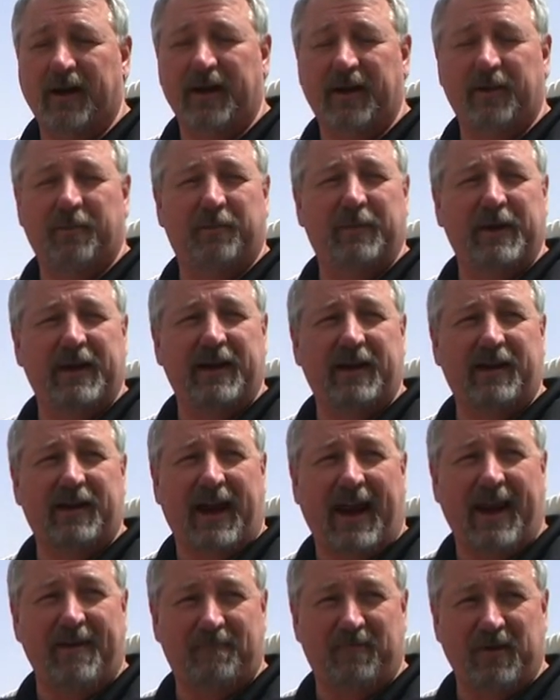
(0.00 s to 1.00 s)
It'll be
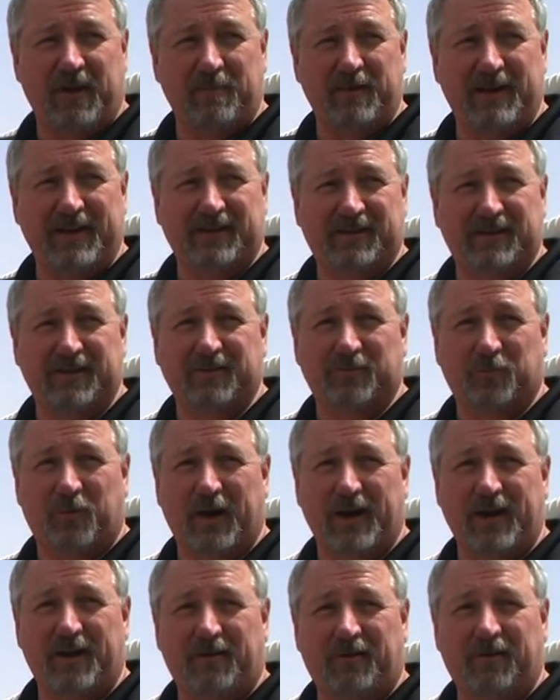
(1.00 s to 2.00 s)
amphibious as
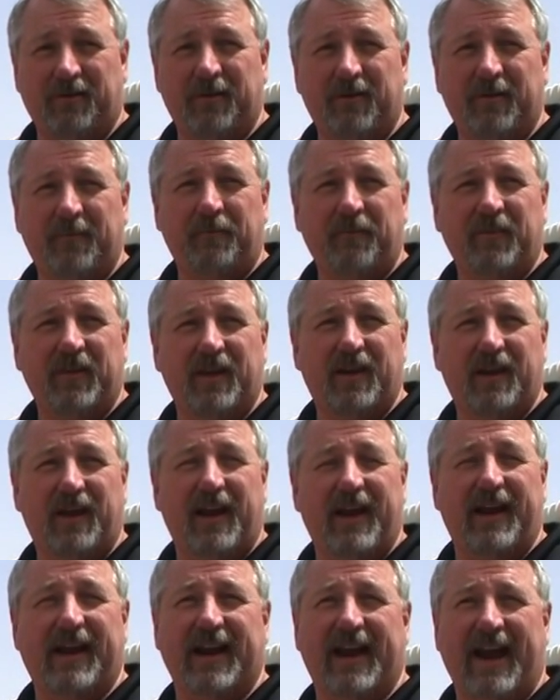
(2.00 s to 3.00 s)
well.
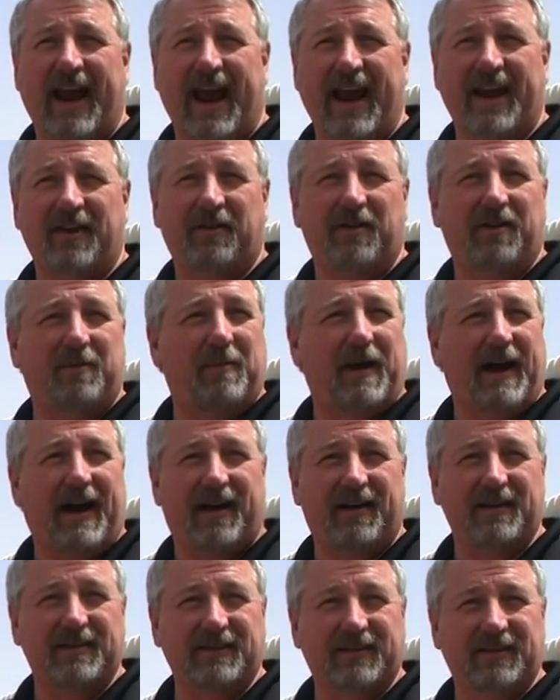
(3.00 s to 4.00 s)
It can handle
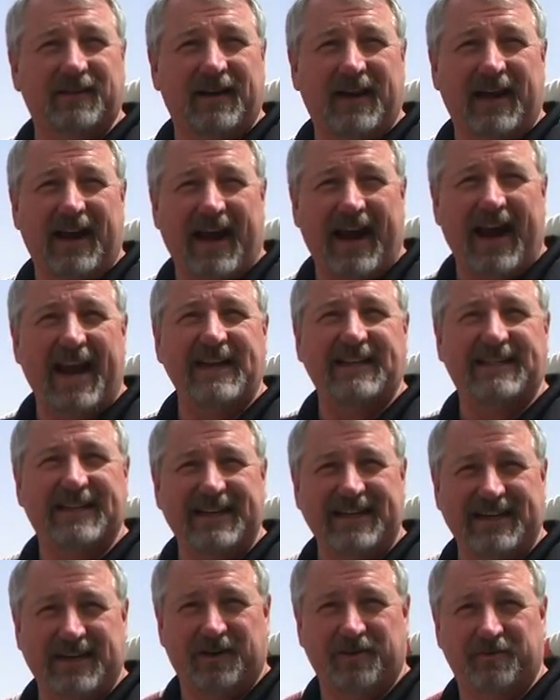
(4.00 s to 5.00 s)
about
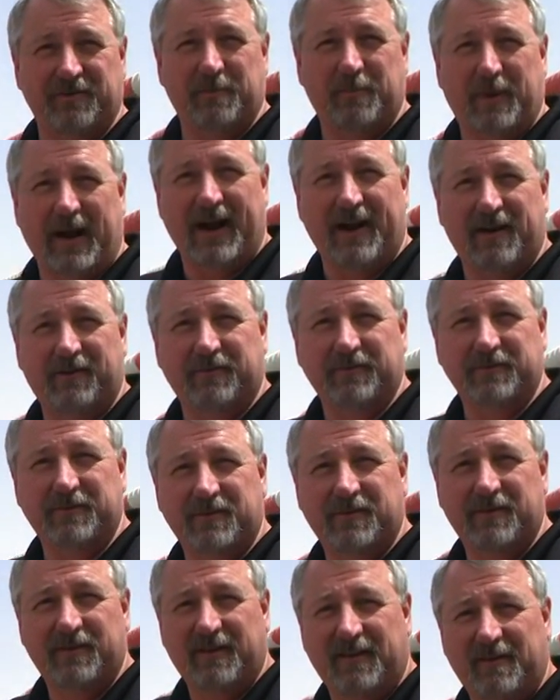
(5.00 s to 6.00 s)
1,800
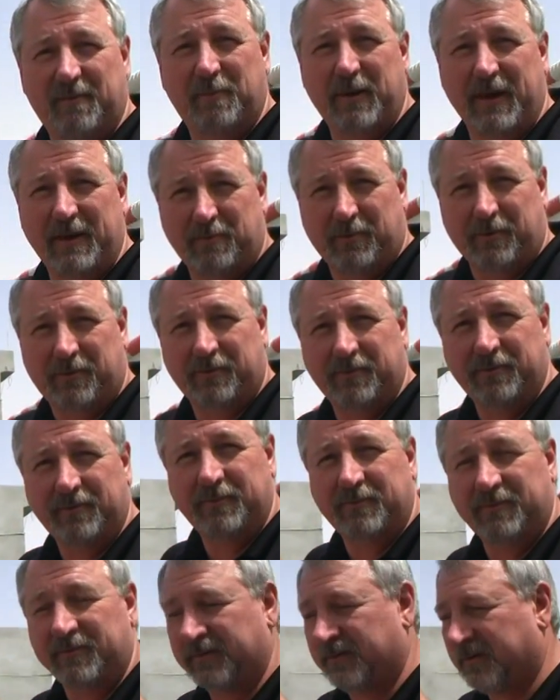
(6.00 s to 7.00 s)
pounds of people
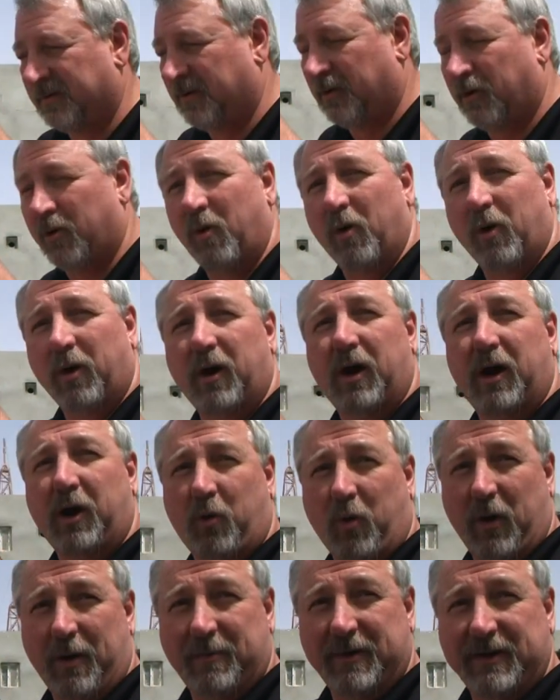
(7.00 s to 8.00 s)
or
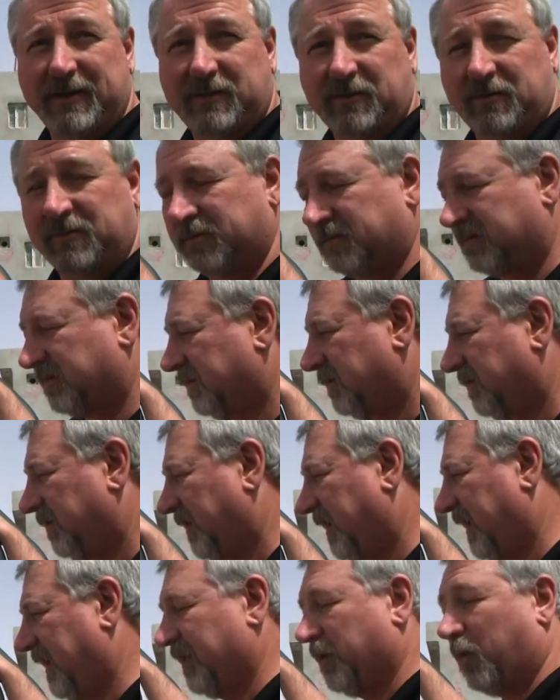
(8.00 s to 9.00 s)
equipment
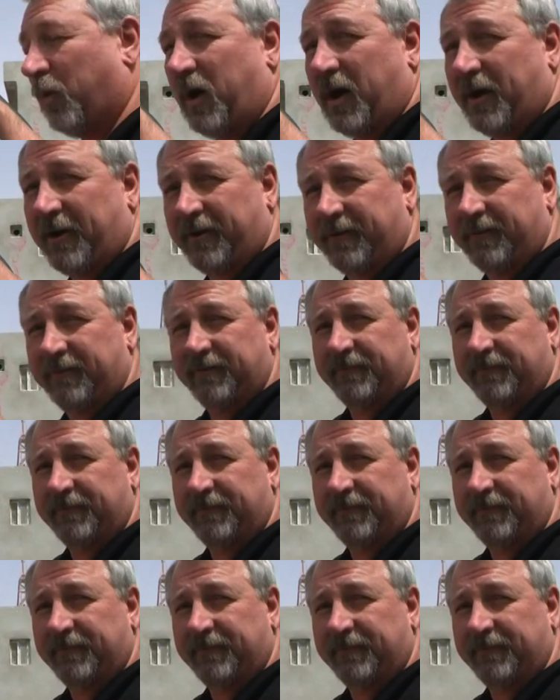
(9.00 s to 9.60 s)
in the water.